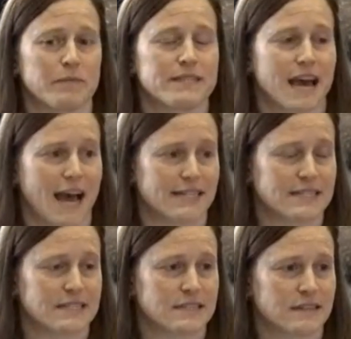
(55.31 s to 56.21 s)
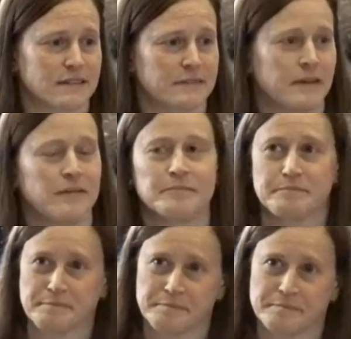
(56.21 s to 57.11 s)
test.
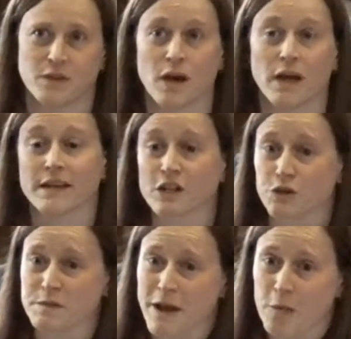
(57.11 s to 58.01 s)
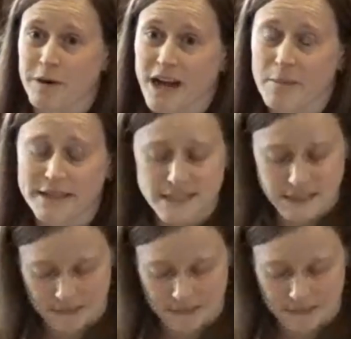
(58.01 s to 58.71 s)
That concludes my opening comments.